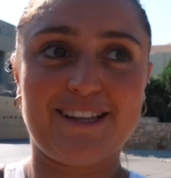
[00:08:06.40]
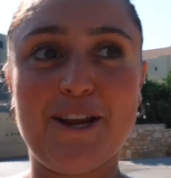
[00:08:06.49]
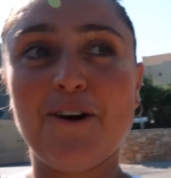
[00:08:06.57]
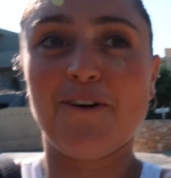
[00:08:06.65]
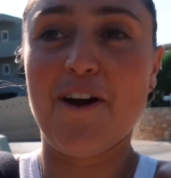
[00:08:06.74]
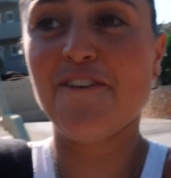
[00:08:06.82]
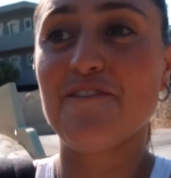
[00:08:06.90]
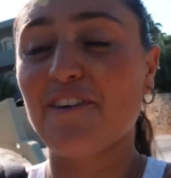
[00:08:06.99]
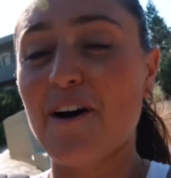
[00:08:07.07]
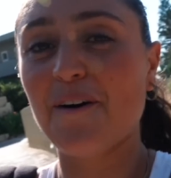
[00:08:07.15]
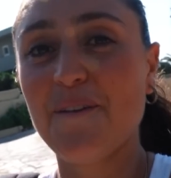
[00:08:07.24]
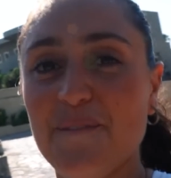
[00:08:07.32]
It's your own
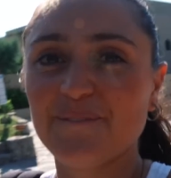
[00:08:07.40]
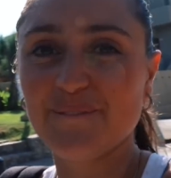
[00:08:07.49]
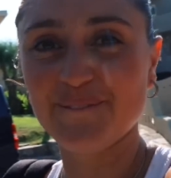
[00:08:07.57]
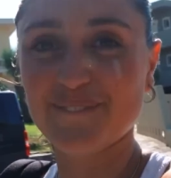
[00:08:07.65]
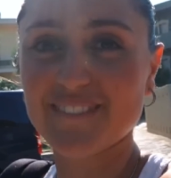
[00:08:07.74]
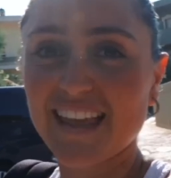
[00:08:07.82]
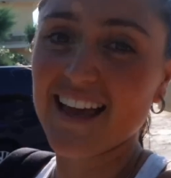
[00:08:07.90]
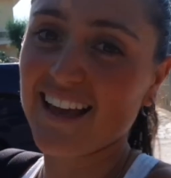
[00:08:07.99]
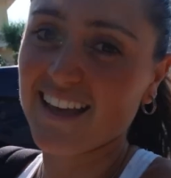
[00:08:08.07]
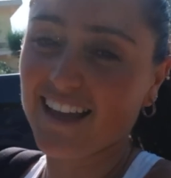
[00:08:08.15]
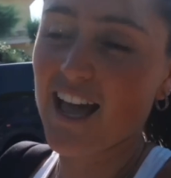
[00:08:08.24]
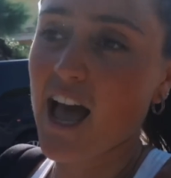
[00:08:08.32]
fault.
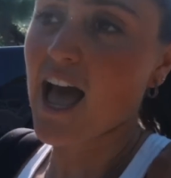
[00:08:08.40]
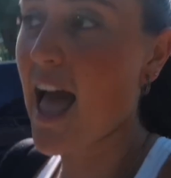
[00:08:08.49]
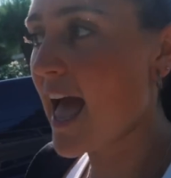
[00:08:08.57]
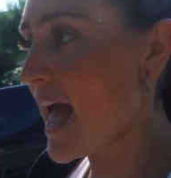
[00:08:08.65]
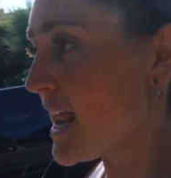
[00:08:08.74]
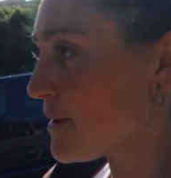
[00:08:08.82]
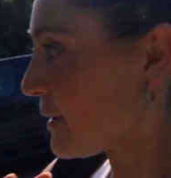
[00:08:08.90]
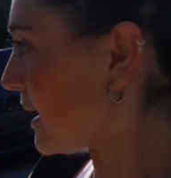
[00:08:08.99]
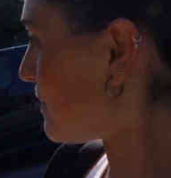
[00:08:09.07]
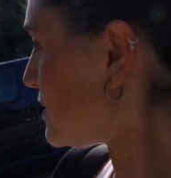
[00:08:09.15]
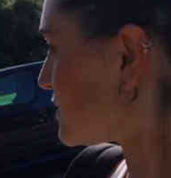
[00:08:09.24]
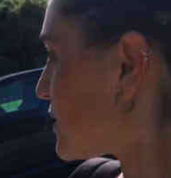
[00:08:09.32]
Anyway,
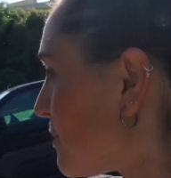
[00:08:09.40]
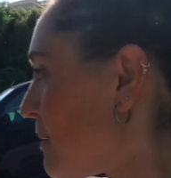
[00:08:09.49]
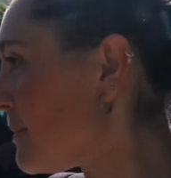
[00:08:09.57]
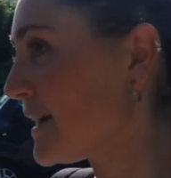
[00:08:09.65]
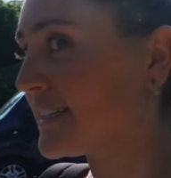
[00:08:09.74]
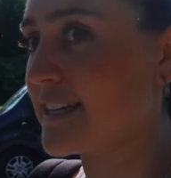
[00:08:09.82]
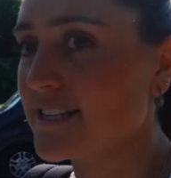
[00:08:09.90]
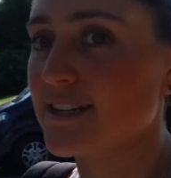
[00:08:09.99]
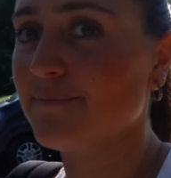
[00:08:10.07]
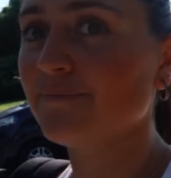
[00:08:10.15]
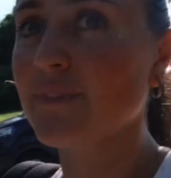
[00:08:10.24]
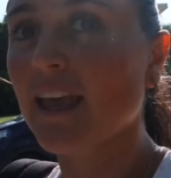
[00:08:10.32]
let me talk about my
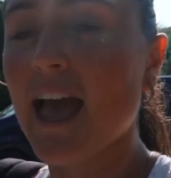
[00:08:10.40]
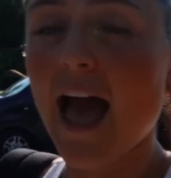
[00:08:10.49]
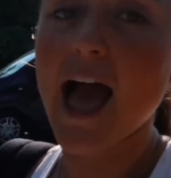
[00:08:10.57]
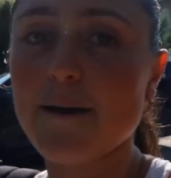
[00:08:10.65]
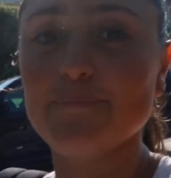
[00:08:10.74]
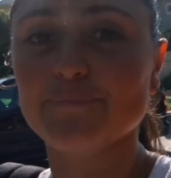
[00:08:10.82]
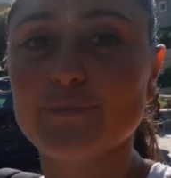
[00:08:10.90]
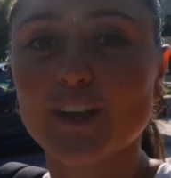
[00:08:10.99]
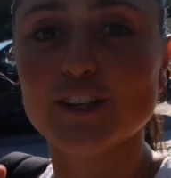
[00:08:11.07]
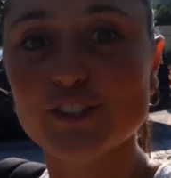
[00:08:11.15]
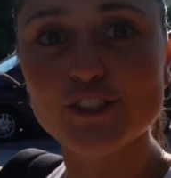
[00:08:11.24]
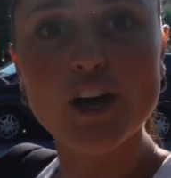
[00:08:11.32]
session.
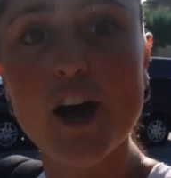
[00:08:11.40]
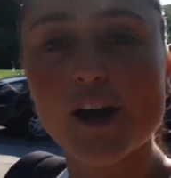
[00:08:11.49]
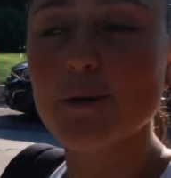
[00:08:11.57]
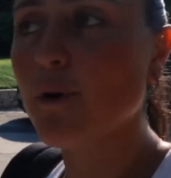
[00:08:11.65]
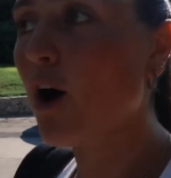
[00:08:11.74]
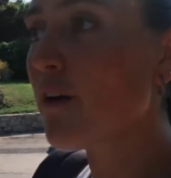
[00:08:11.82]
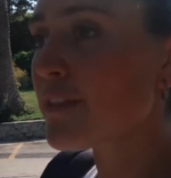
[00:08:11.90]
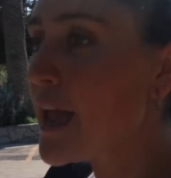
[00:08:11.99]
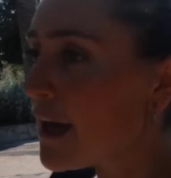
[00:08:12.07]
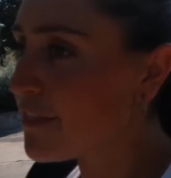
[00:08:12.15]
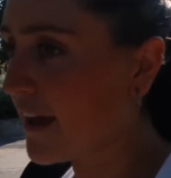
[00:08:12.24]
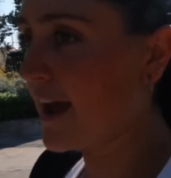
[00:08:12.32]
So, on the
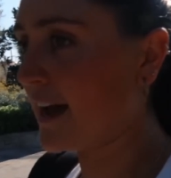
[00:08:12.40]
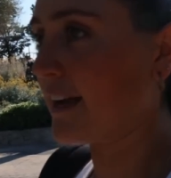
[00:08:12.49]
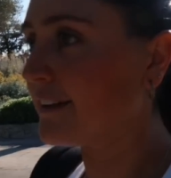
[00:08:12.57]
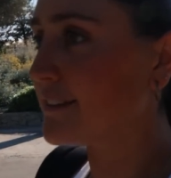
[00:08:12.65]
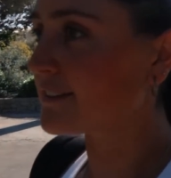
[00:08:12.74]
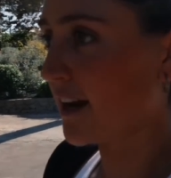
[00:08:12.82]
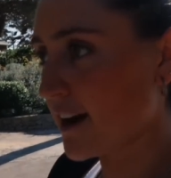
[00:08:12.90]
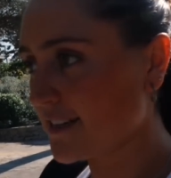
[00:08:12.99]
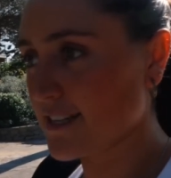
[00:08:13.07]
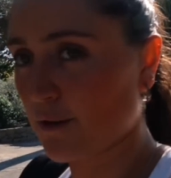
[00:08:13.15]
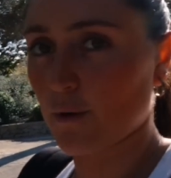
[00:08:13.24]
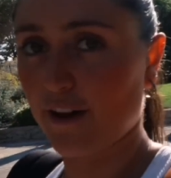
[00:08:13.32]
other hand, I
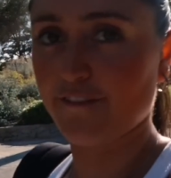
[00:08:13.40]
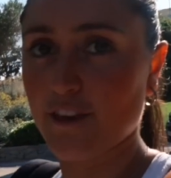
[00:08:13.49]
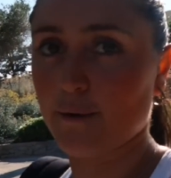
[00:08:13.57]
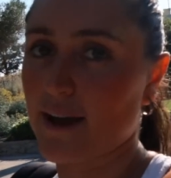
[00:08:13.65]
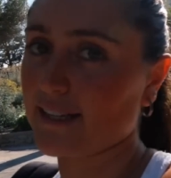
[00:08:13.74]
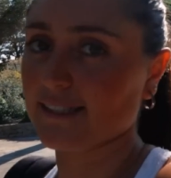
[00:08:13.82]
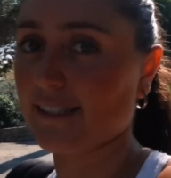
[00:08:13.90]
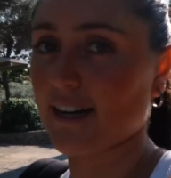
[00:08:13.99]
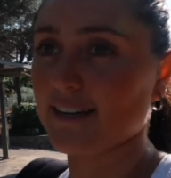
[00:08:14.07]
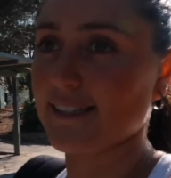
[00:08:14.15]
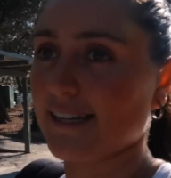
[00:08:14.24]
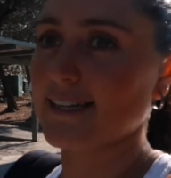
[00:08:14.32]
did quite a few
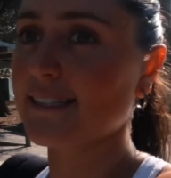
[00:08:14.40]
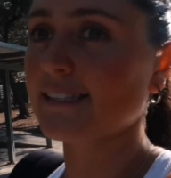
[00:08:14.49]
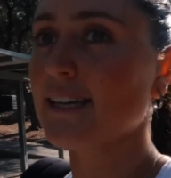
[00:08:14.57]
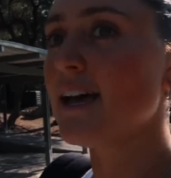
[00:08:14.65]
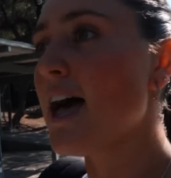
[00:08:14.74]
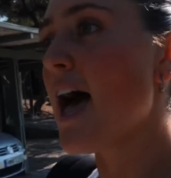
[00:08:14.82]
exercises.